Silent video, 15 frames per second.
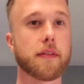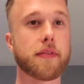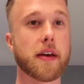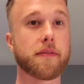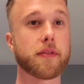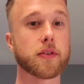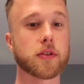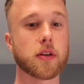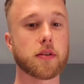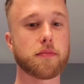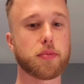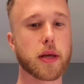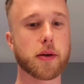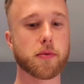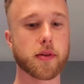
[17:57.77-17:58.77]
if that feels
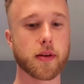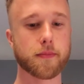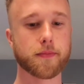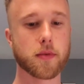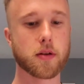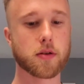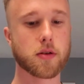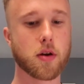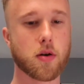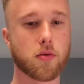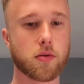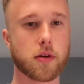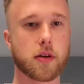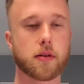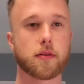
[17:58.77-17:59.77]
good, play with it.
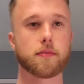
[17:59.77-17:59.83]
So,